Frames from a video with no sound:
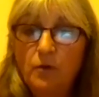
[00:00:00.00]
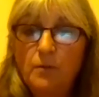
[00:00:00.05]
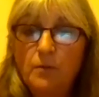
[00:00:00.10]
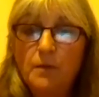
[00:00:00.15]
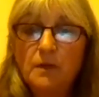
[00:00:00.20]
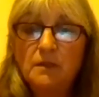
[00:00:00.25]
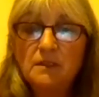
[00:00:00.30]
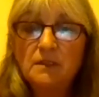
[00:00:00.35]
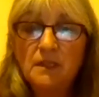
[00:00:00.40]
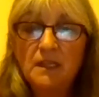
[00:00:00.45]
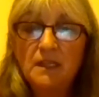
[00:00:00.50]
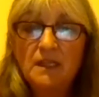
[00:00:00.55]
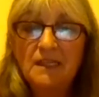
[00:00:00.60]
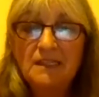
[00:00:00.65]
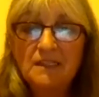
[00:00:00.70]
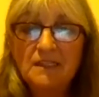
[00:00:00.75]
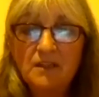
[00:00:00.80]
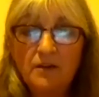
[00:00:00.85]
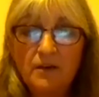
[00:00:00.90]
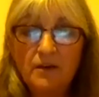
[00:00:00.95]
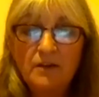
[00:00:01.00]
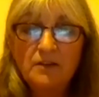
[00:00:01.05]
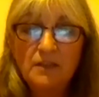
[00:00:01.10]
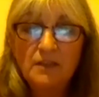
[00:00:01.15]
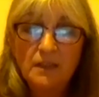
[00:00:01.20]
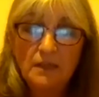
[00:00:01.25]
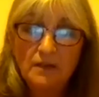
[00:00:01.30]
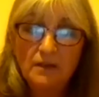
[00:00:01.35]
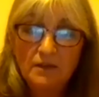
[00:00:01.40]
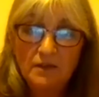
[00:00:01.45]
And when I say the
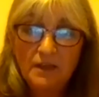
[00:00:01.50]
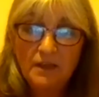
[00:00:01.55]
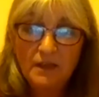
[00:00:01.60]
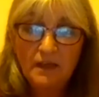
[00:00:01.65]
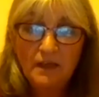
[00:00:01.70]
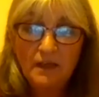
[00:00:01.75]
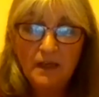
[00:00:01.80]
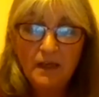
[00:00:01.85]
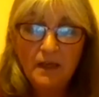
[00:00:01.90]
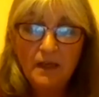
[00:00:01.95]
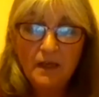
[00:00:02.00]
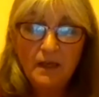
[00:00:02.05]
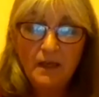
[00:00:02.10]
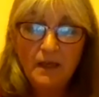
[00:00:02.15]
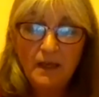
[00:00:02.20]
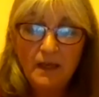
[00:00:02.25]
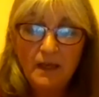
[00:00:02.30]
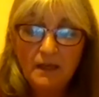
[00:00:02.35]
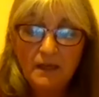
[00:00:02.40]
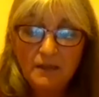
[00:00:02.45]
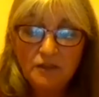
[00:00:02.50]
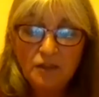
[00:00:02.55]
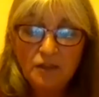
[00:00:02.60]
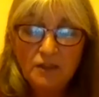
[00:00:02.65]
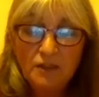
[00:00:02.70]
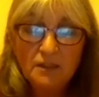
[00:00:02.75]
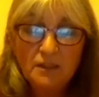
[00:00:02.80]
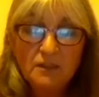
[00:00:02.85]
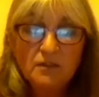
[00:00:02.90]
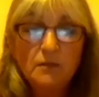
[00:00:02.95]
entirety of the energy
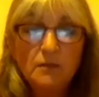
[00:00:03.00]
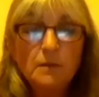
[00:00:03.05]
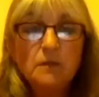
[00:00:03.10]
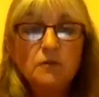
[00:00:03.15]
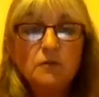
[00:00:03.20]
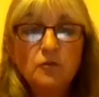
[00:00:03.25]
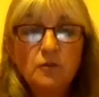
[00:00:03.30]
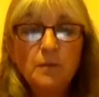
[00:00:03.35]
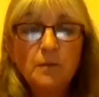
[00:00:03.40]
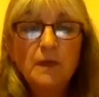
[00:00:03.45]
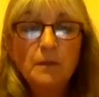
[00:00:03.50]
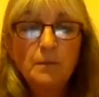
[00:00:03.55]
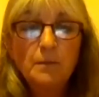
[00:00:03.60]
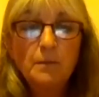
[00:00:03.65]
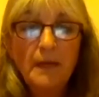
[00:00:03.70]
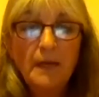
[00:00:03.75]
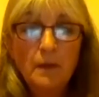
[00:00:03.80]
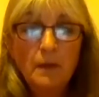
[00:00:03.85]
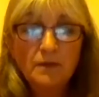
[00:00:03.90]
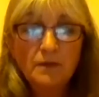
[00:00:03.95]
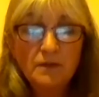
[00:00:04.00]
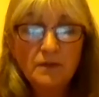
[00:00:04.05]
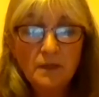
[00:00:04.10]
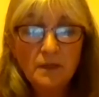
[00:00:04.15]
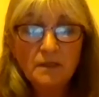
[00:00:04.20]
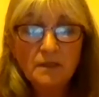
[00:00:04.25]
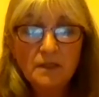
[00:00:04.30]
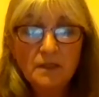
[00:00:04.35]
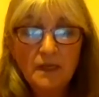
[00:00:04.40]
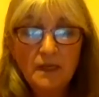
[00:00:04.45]
system, I talk about the power
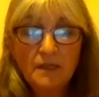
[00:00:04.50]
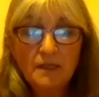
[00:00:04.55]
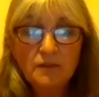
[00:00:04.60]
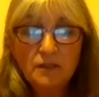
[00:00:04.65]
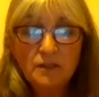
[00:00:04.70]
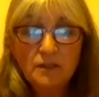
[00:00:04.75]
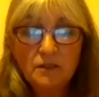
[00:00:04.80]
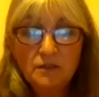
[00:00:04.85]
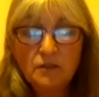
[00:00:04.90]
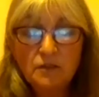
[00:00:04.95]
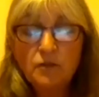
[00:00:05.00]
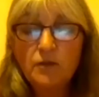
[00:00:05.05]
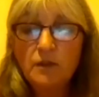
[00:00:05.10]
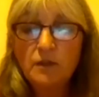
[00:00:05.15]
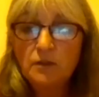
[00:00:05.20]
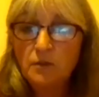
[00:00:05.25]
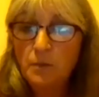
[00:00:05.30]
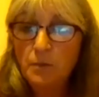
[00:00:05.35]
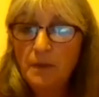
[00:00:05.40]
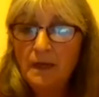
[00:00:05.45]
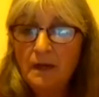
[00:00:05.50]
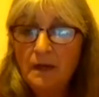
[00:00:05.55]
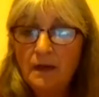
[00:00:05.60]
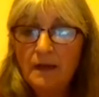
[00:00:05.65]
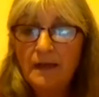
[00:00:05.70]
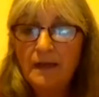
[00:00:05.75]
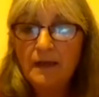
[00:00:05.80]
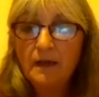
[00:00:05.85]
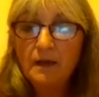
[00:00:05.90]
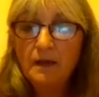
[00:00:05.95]
sector here, just sorry to be
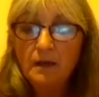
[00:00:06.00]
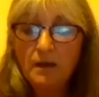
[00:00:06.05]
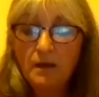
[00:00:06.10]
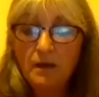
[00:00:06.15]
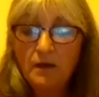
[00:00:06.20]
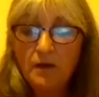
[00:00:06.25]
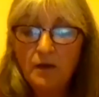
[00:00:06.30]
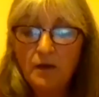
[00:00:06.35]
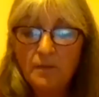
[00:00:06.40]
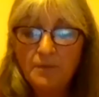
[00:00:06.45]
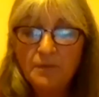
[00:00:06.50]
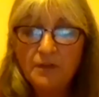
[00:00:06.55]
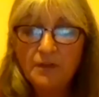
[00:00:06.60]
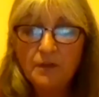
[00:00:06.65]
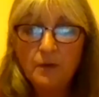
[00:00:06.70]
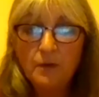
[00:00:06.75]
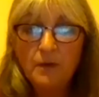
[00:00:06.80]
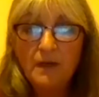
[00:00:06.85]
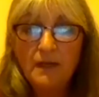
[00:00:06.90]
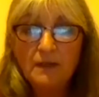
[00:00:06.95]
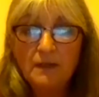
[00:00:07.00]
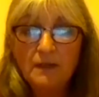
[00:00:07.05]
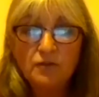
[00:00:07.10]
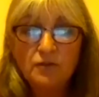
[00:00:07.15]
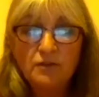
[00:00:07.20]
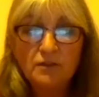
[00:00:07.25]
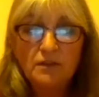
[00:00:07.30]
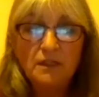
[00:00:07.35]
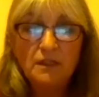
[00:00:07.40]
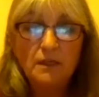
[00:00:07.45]
clear. So
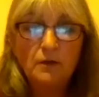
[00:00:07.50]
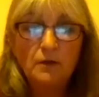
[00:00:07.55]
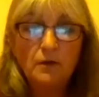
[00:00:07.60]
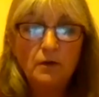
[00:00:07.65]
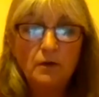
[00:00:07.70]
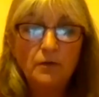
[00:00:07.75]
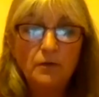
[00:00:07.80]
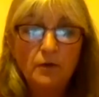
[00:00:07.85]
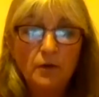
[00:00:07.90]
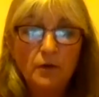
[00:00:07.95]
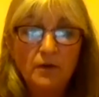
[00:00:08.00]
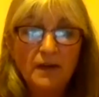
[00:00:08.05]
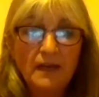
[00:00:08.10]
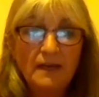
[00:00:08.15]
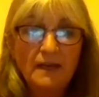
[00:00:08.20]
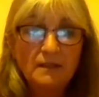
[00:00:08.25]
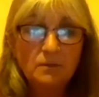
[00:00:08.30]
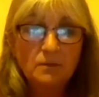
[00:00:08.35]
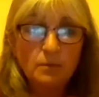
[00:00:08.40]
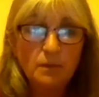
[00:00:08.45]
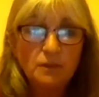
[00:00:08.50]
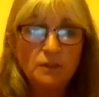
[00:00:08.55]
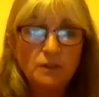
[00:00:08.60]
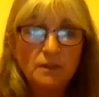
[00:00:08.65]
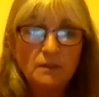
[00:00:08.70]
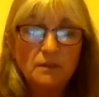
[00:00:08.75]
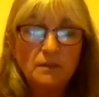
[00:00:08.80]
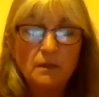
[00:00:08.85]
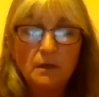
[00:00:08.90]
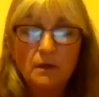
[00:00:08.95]
electricity, not gas, which
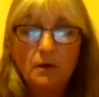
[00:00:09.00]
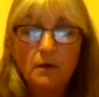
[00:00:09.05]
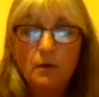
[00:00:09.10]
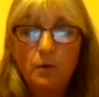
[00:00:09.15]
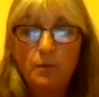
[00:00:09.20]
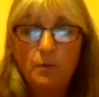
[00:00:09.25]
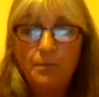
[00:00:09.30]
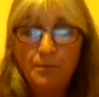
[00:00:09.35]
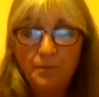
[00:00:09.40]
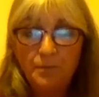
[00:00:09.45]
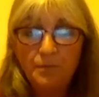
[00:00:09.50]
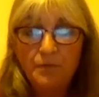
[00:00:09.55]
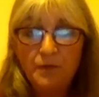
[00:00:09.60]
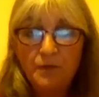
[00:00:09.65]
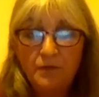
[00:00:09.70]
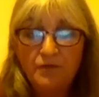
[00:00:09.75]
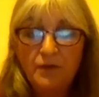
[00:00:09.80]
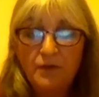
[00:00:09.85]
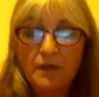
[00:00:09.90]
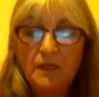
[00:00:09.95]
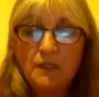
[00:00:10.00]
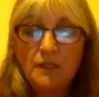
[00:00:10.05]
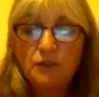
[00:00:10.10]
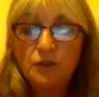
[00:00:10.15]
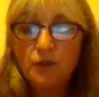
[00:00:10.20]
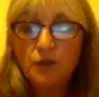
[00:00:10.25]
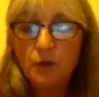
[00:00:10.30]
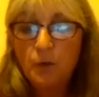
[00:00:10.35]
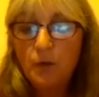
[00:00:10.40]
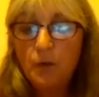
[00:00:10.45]
is a whole different
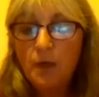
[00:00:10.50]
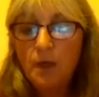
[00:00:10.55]
issue.